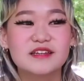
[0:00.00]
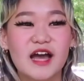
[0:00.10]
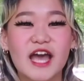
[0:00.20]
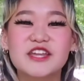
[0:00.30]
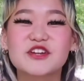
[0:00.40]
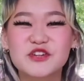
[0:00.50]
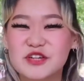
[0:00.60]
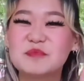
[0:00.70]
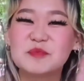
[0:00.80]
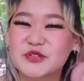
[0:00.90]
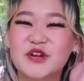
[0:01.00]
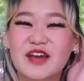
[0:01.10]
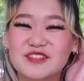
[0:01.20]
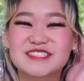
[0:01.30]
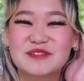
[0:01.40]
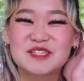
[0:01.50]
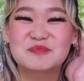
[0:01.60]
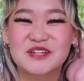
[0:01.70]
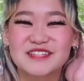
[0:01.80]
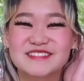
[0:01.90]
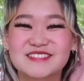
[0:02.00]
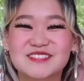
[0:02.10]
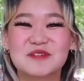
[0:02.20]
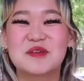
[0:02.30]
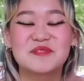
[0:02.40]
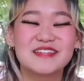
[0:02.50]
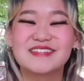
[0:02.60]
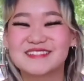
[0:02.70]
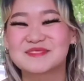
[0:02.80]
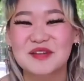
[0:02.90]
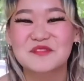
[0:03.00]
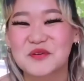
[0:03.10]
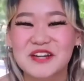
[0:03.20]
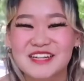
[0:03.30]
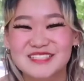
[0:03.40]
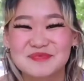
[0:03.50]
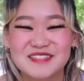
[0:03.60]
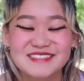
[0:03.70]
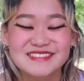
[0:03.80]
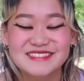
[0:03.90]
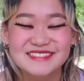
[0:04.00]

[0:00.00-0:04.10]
I hear Korean people don't have the same experience, so maybe it's my foreigner experience.